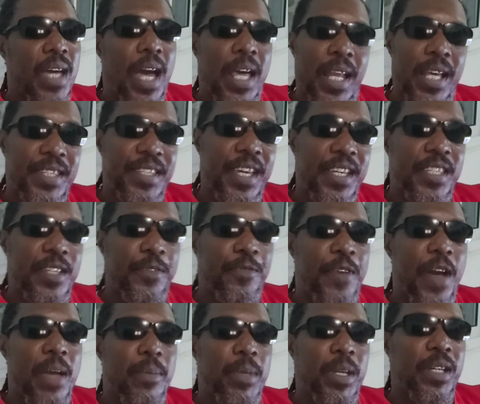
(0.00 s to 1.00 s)
And I say it's a
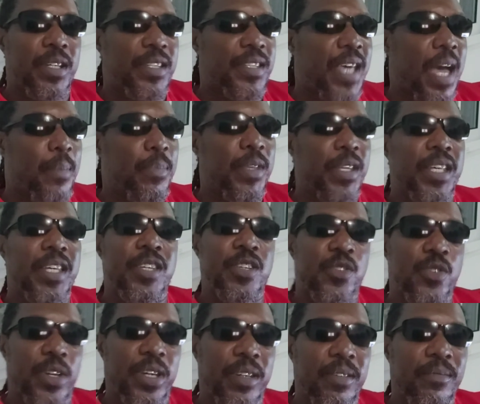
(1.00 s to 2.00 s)
fact because it's happened in
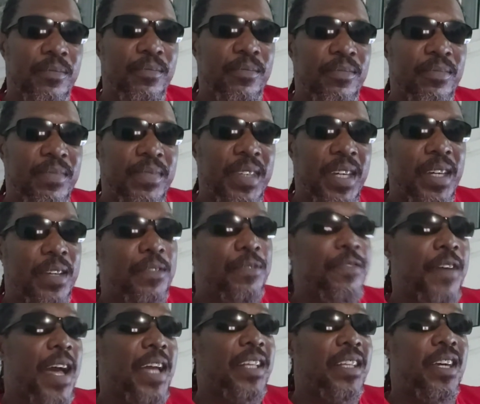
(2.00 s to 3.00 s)
history. In
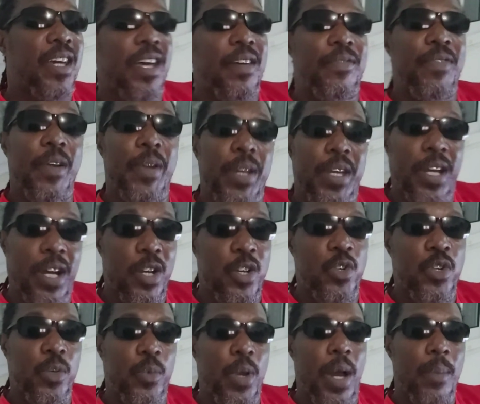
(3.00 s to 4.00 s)
fact, the very
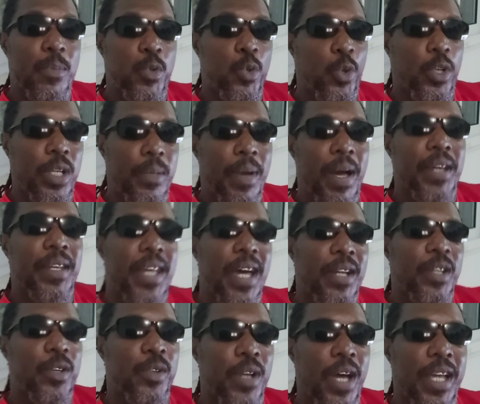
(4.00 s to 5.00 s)
country I'm talking about
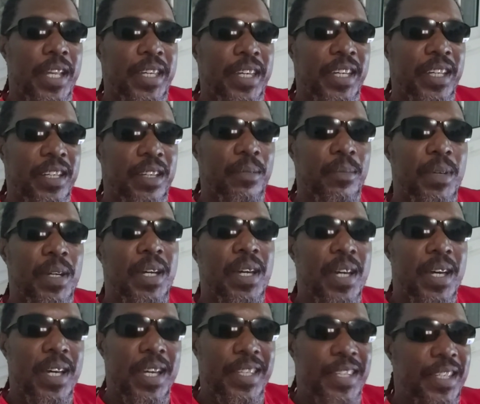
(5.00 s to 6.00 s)
now, the United Kingdom,
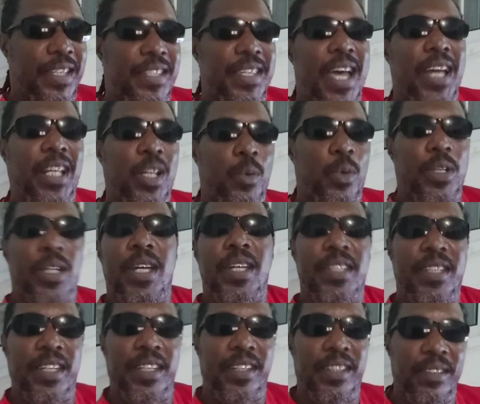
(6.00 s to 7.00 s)
this is exactly what
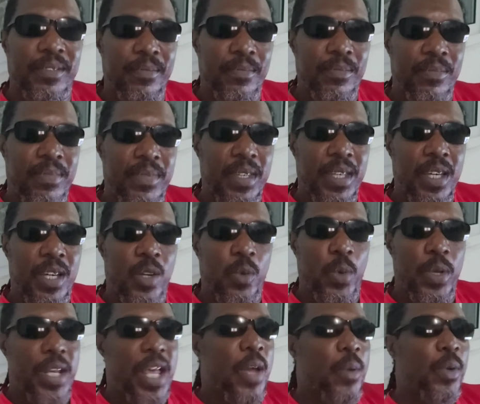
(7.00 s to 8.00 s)
they did
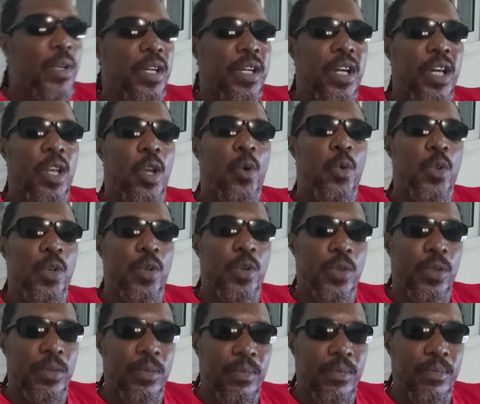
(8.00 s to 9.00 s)
when they were the
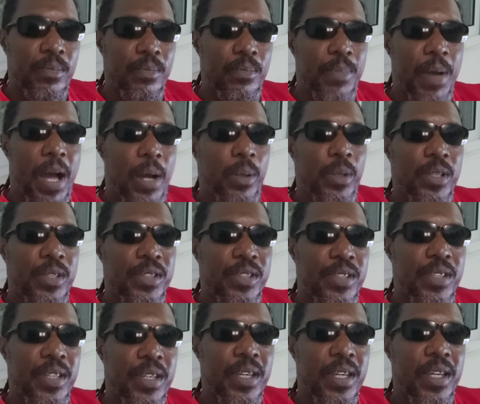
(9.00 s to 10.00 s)
colonial
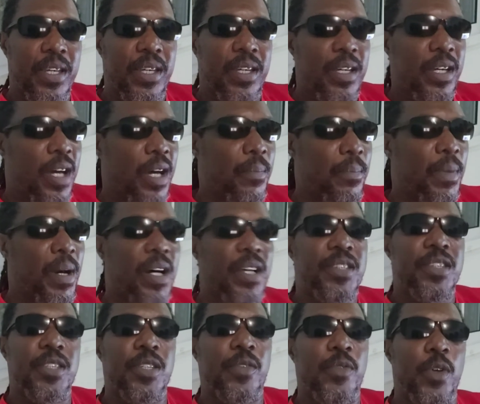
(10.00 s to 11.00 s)
powers,
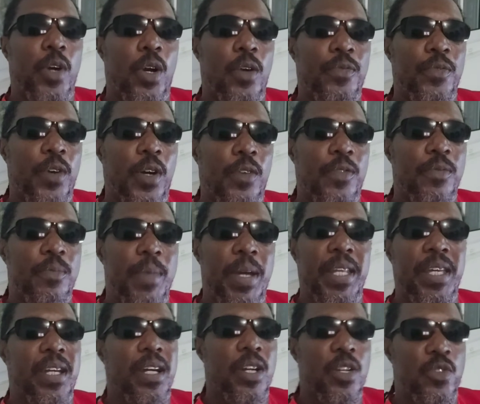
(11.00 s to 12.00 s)
masters of
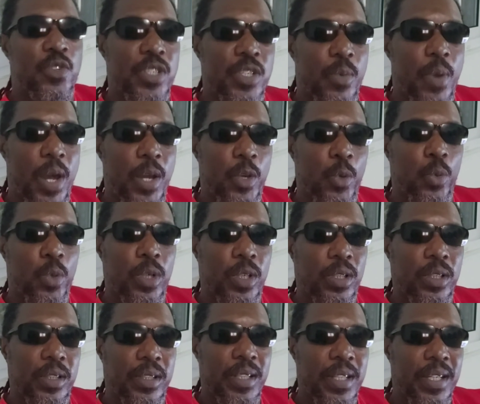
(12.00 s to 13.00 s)
many countries around the
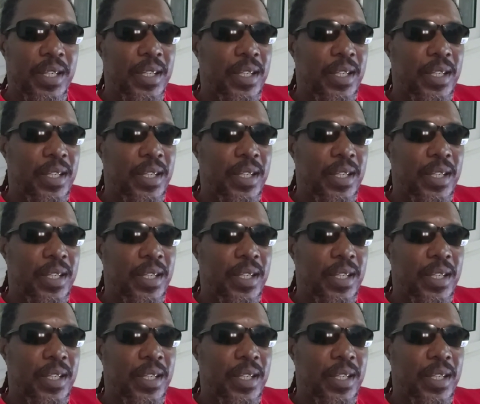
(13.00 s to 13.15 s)
world.